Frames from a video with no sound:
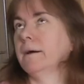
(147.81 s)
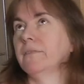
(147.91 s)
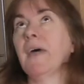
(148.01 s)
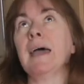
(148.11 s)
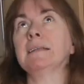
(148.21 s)

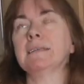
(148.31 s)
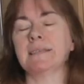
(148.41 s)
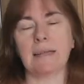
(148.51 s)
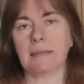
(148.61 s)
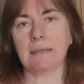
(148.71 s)
That
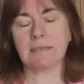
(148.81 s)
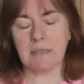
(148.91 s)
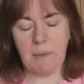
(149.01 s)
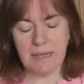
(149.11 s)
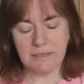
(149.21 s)
settles the
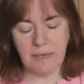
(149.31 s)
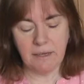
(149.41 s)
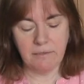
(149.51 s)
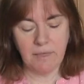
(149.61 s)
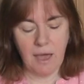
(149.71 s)
matter,
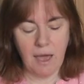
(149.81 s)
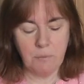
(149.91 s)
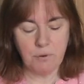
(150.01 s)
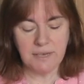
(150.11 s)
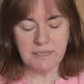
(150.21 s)
the high
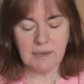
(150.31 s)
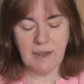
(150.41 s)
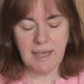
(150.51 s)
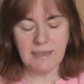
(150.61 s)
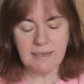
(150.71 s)
priest
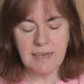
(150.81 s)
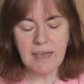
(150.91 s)
declared.